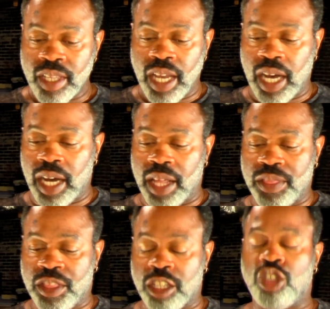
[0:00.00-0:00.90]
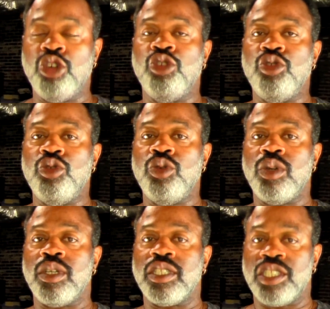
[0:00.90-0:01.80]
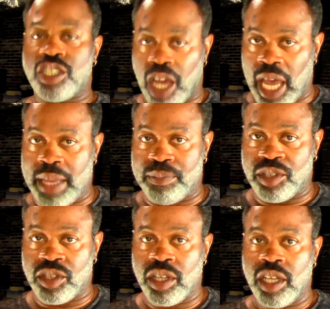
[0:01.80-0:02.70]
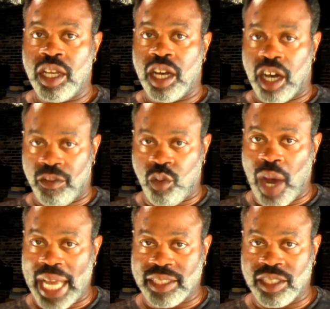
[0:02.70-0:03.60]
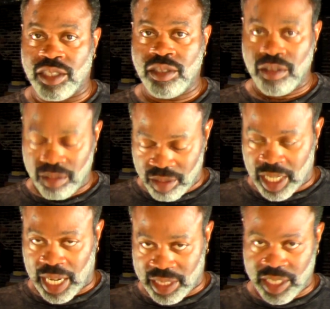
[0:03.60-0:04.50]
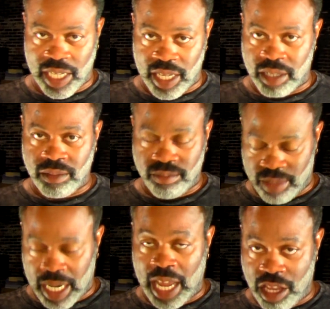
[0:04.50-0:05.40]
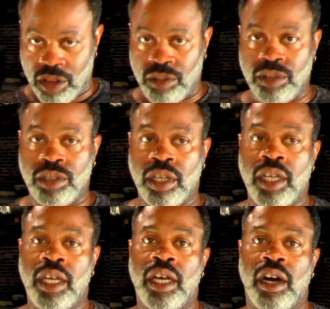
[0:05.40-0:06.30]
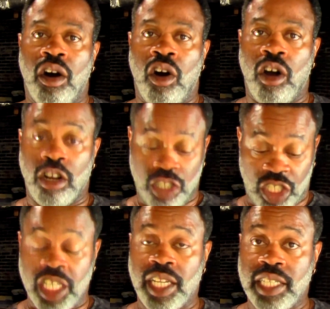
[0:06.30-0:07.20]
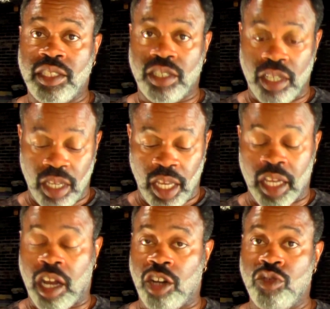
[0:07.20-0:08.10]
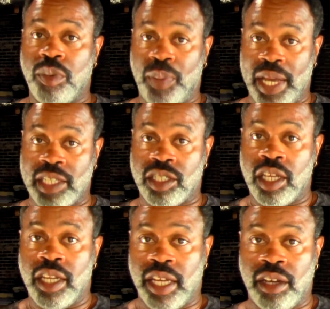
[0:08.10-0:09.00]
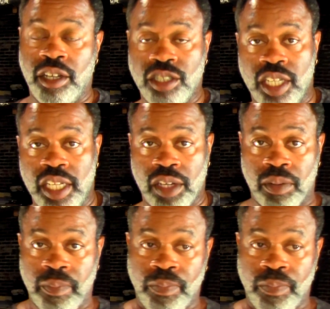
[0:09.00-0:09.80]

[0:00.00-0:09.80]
the 2 types of waxes that I said that I use are sealants and Carnauba paste. Now here's the deal.